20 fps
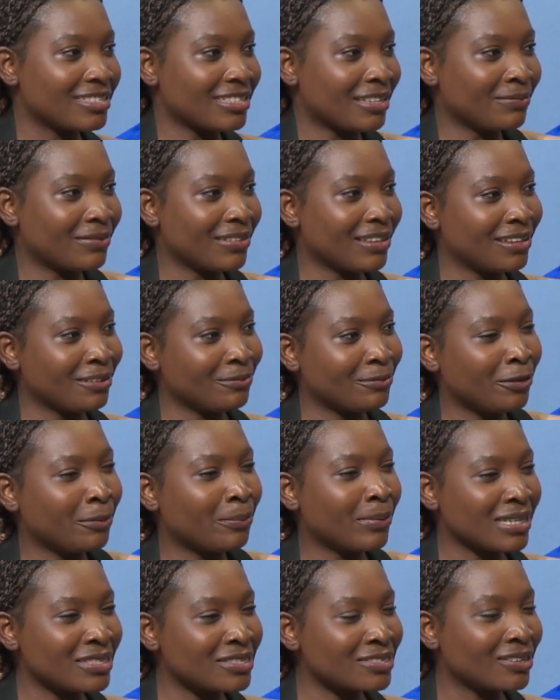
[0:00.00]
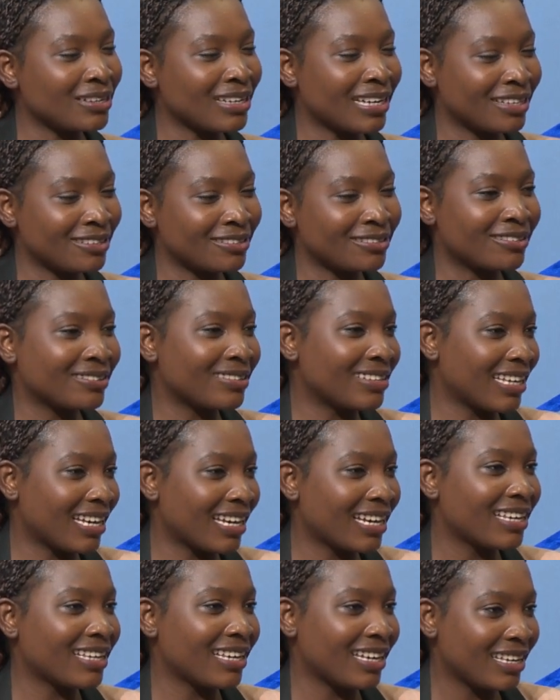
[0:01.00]
something more masculine. Or uh,
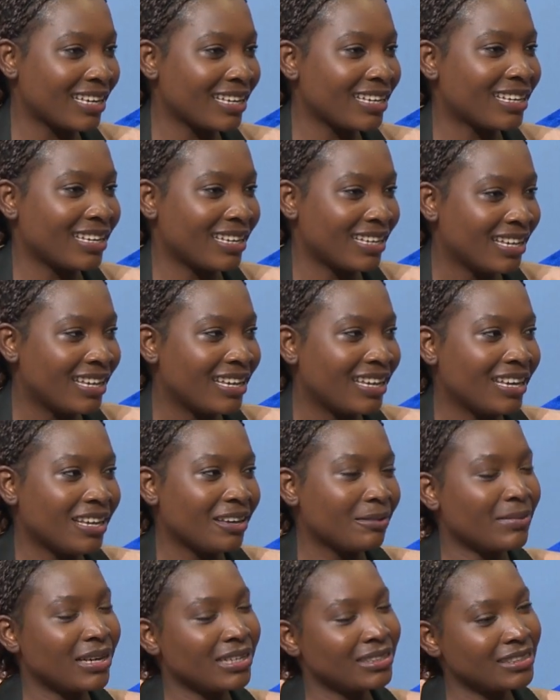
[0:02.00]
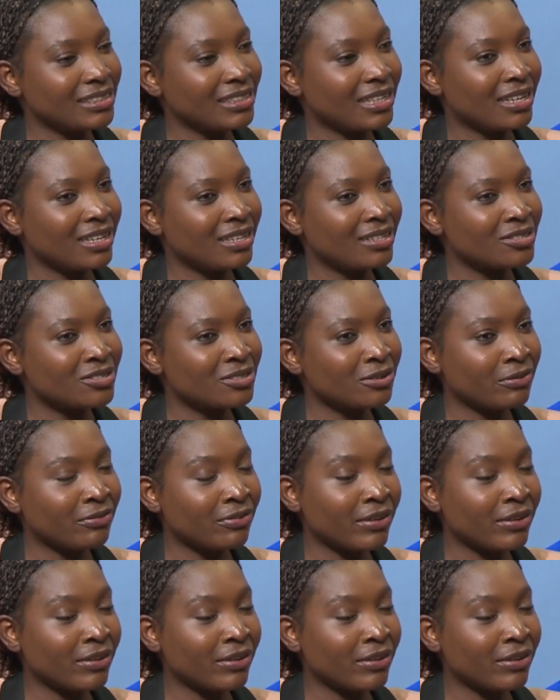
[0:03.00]
yeah, yeah, yeah, yeah. Have you but, met? Uh, so